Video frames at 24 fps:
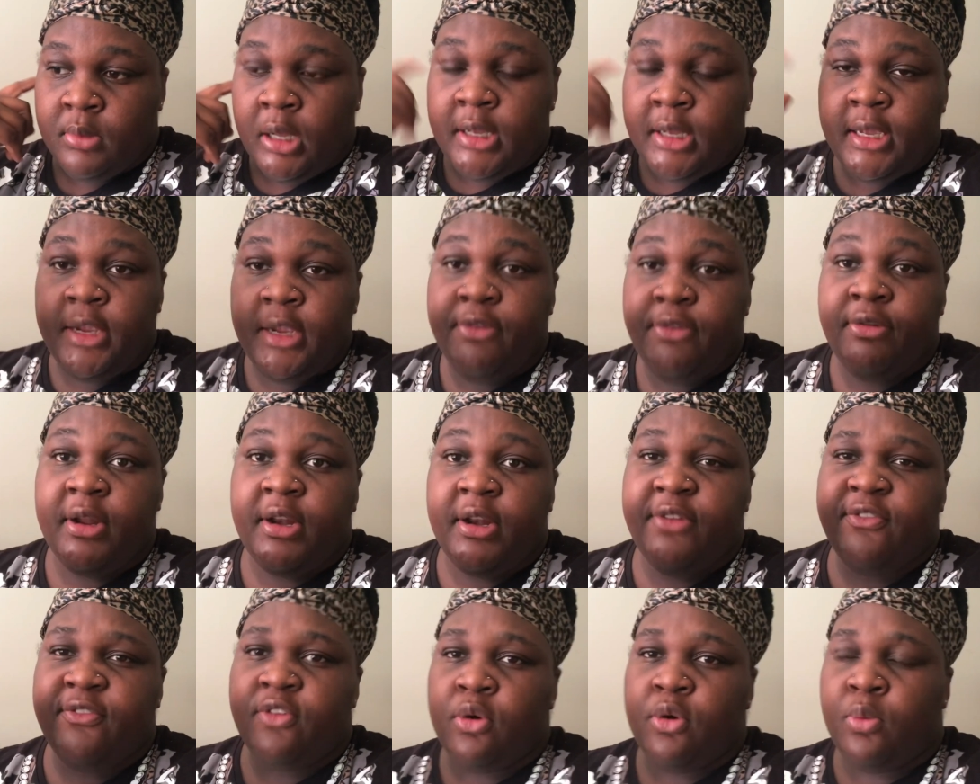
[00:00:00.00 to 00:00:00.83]
get
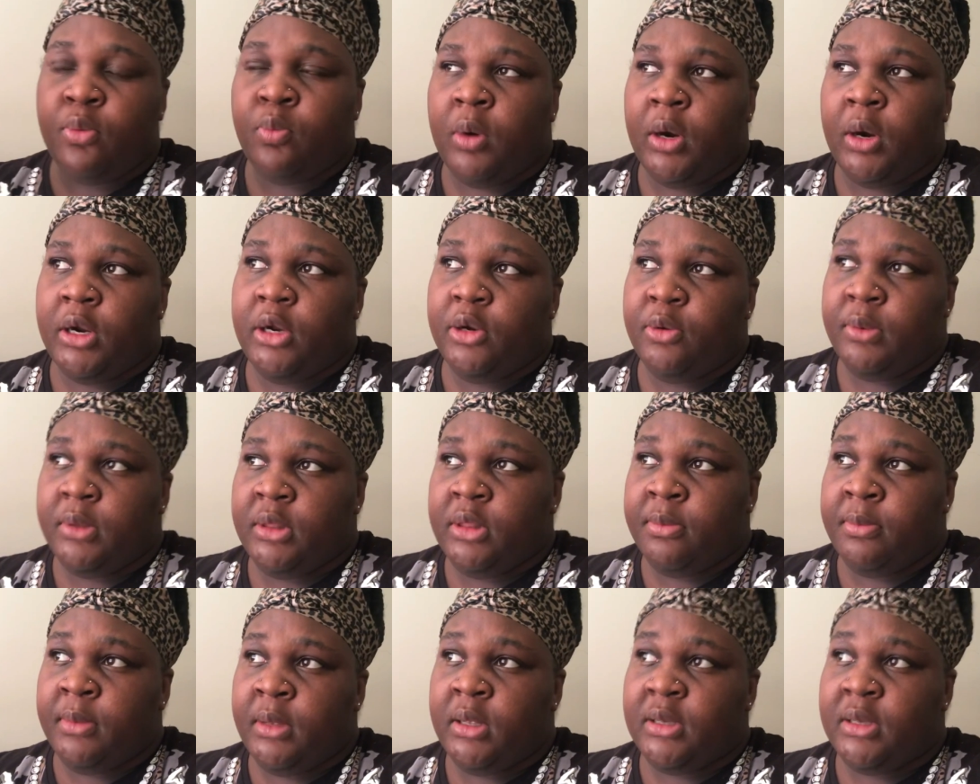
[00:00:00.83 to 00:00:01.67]
ready for work
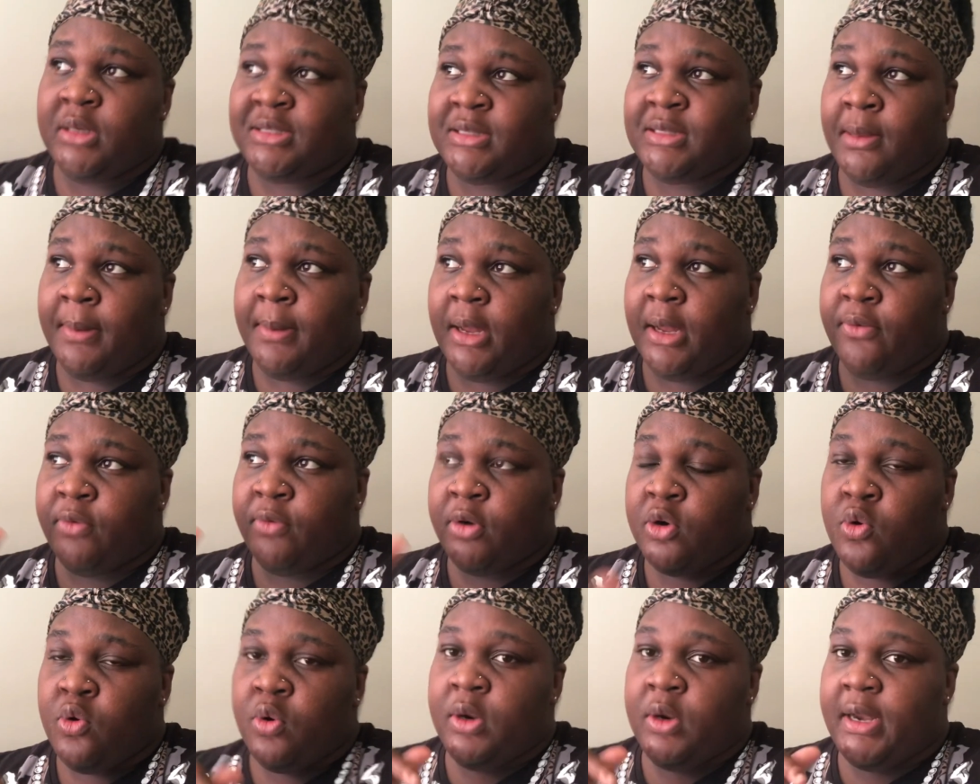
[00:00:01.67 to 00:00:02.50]
with me because i'm about to
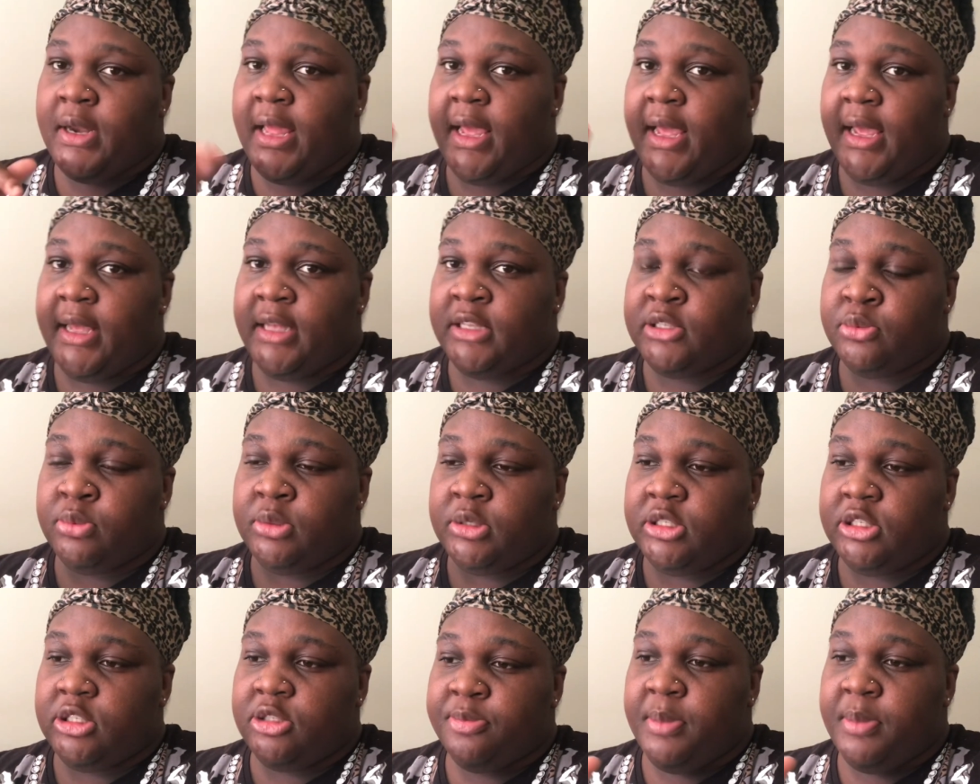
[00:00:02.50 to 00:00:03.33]
record that as we
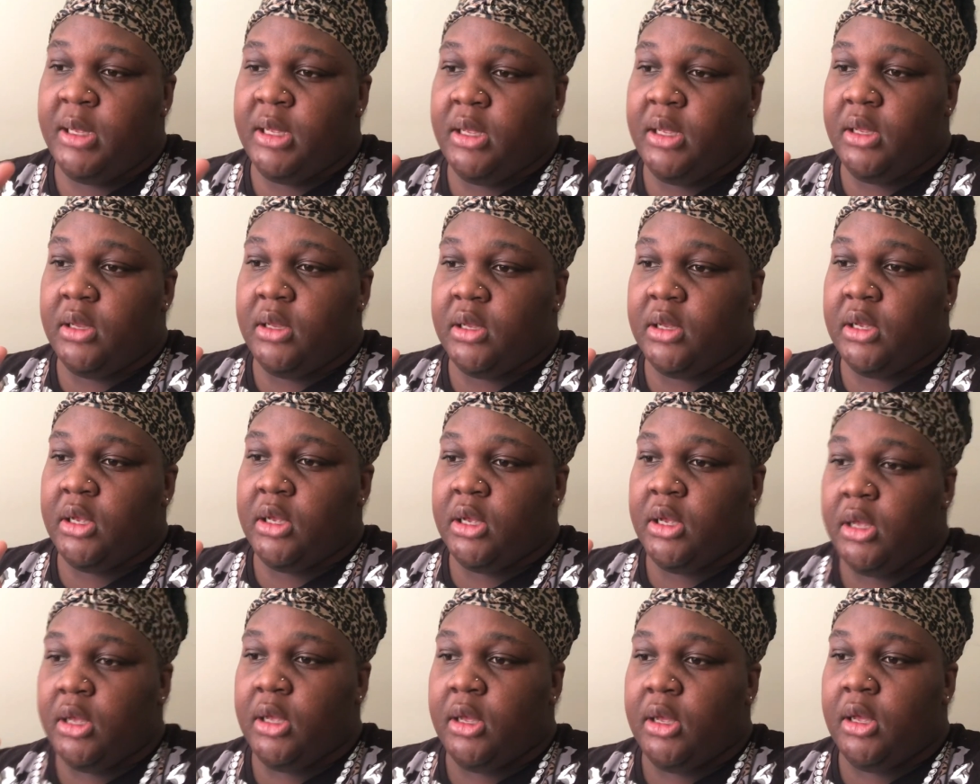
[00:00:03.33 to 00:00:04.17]
speak
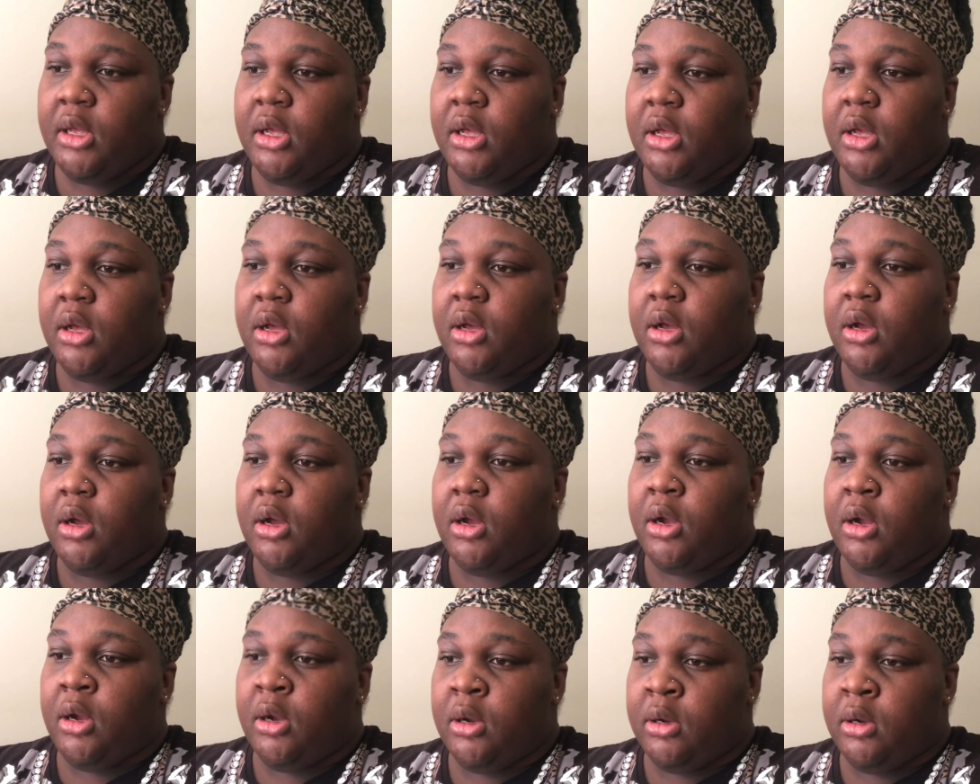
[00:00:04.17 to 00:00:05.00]

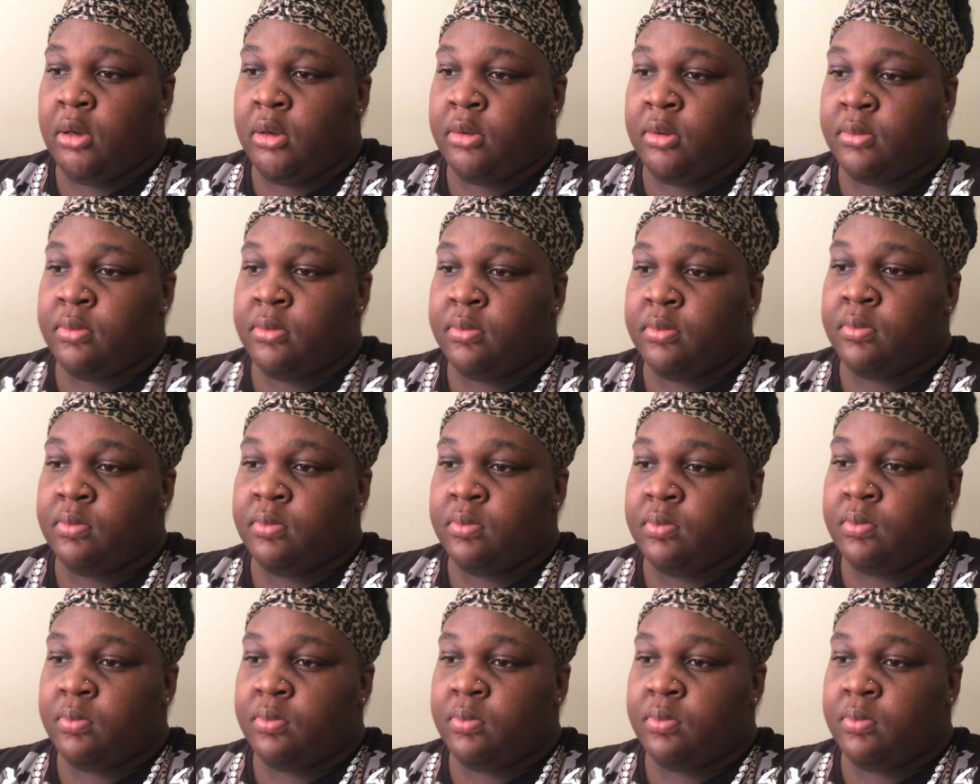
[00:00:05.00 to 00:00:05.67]
um